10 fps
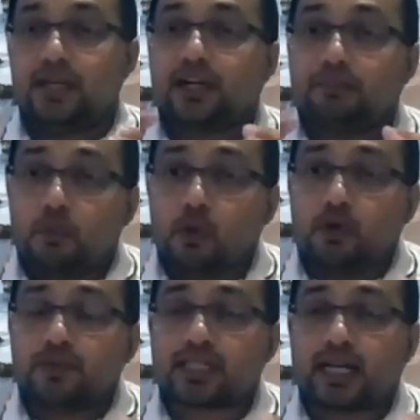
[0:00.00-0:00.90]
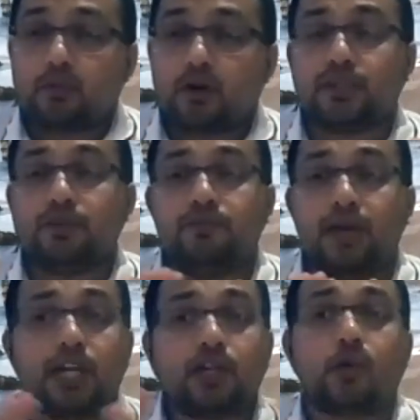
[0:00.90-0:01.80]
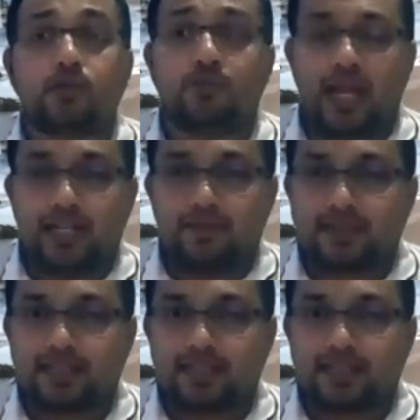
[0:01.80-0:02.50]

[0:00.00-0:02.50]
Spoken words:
remove some of the well-known values,